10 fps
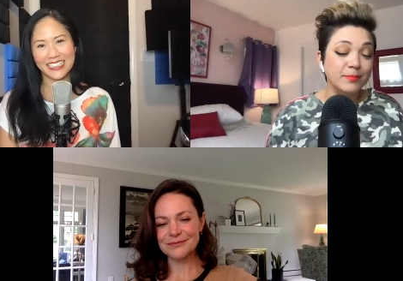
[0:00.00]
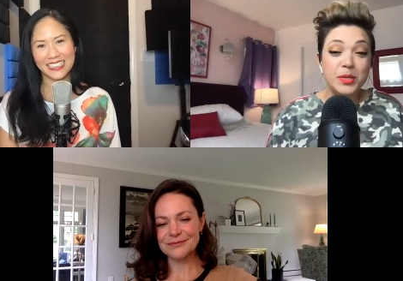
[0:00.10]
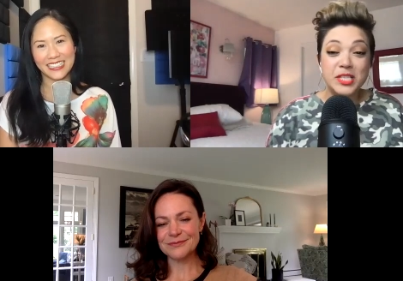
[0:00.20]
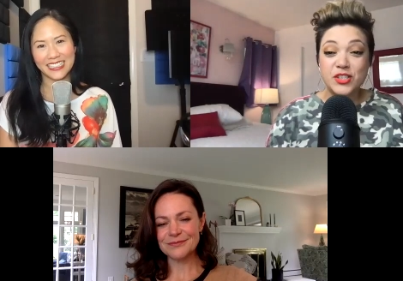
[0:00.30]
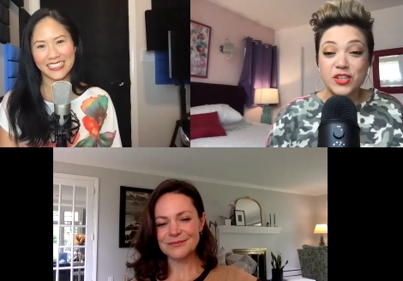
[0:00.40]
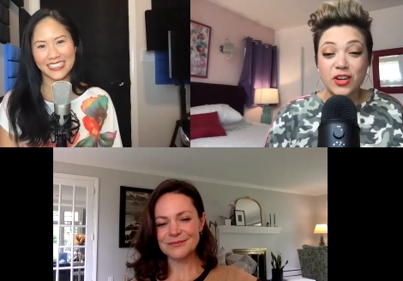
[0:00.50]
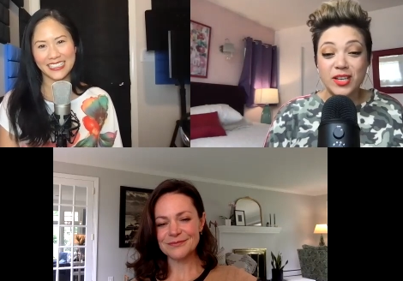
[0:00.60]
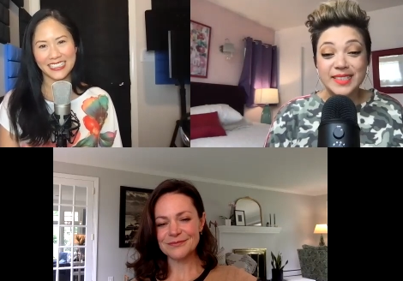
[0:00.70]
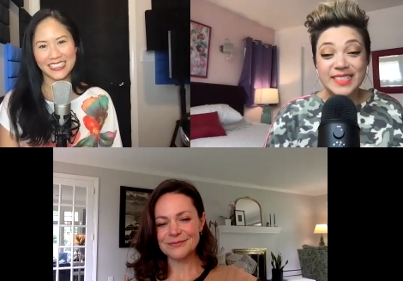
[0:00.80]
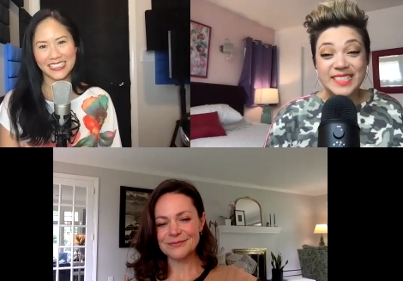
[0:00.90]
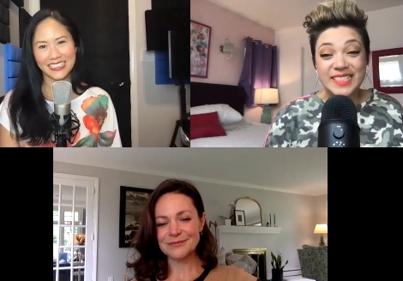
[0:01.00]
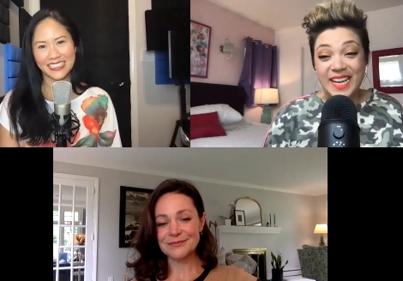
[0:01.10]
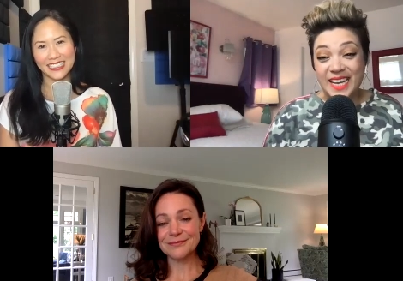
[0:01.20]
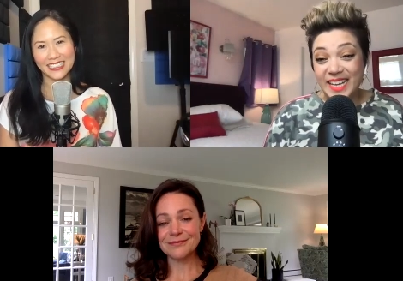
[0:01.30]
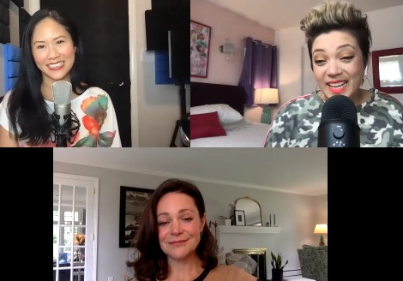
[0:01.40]
Speaker 1: we started
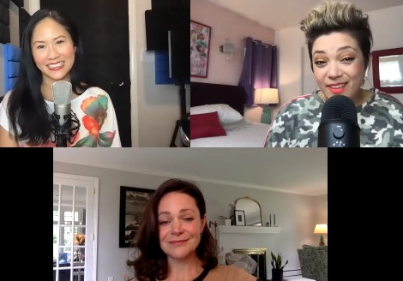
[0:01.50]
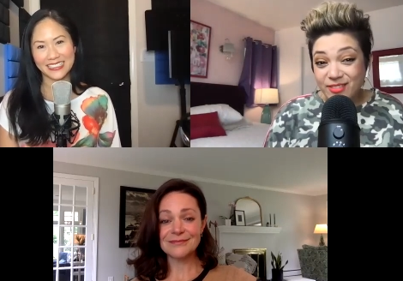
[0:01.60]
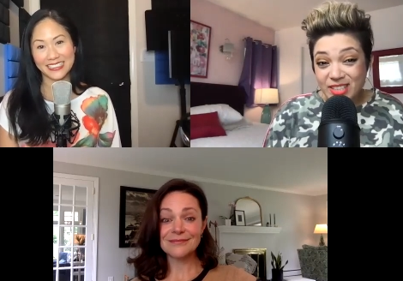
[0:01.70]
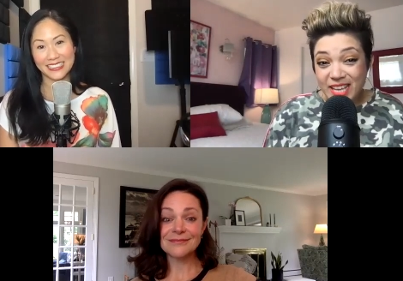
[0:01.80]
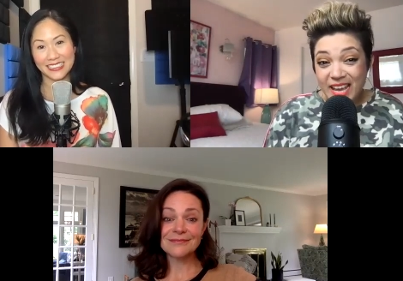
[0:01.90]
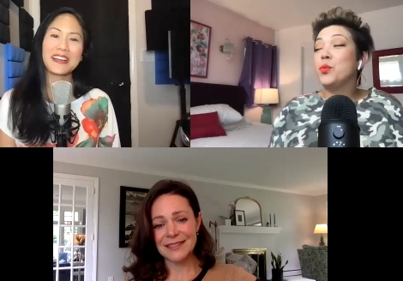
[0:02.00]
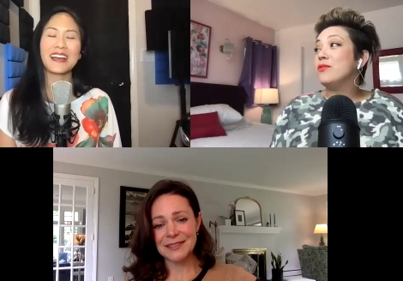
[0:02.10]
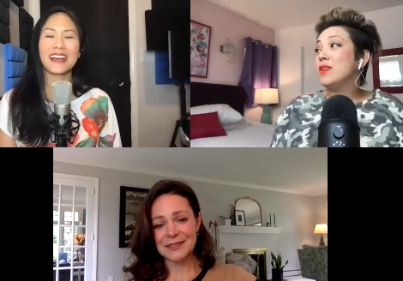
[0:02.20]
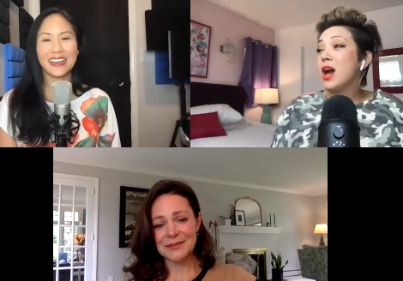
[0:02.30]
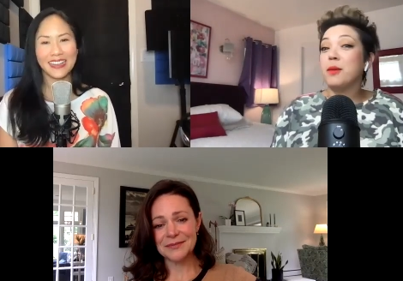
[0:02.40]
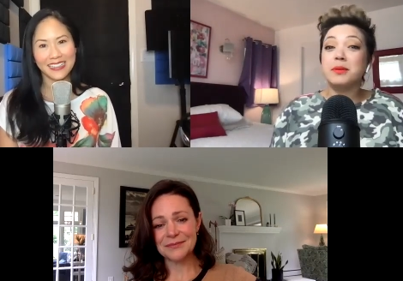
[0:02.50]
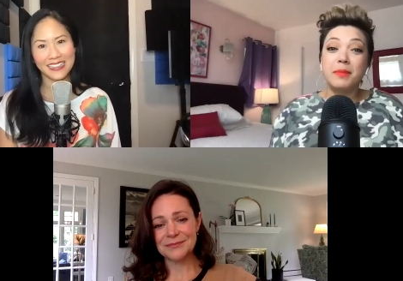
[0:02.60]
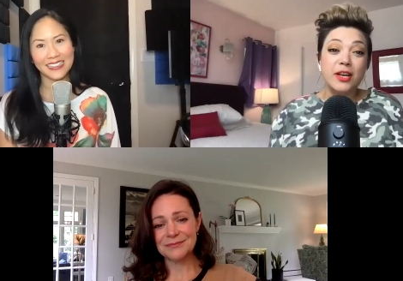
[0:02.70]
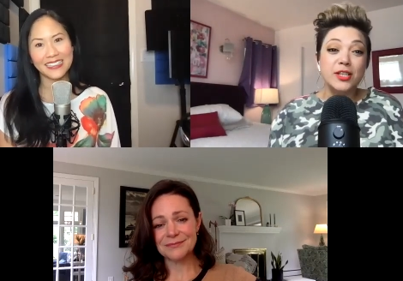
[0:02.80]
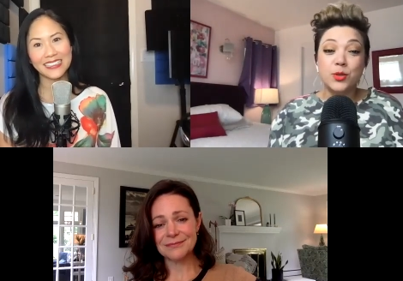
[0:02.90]
dating after that. We've now been
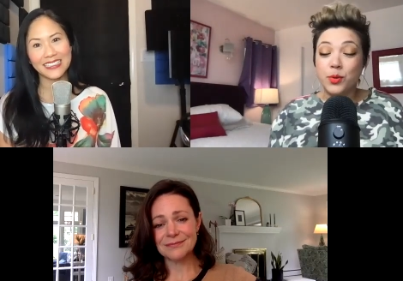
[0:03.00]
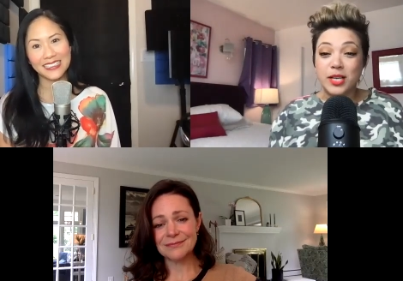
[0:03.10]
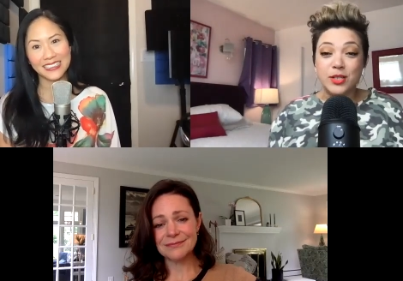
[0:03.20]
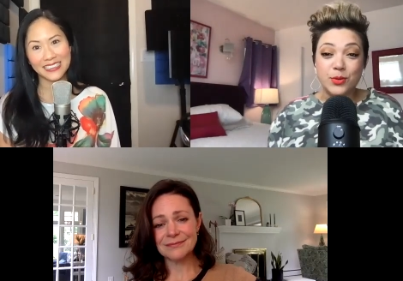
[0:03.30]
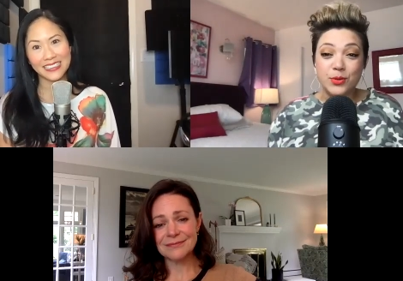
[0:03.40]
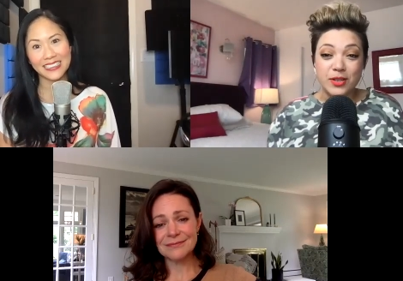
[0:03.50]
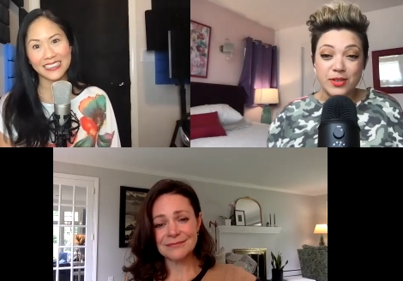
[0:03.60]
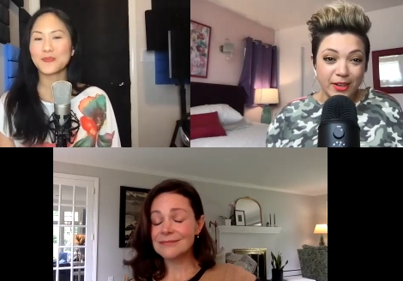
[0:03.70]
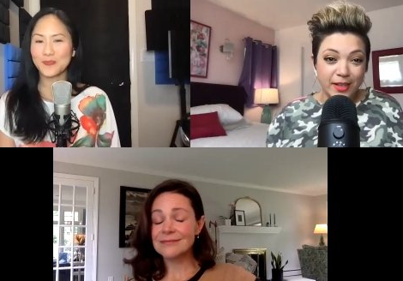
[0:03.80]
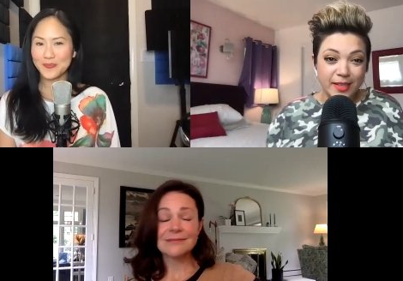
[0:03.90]
married 22 years.